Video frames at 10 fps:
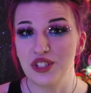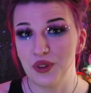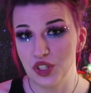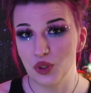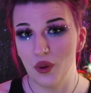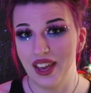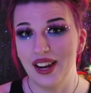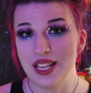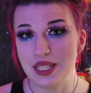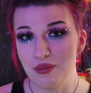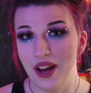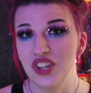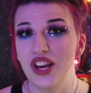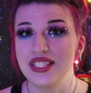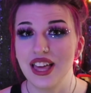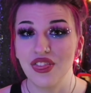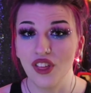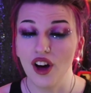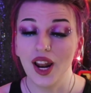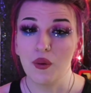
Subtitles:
to enjoy it as much as I thought I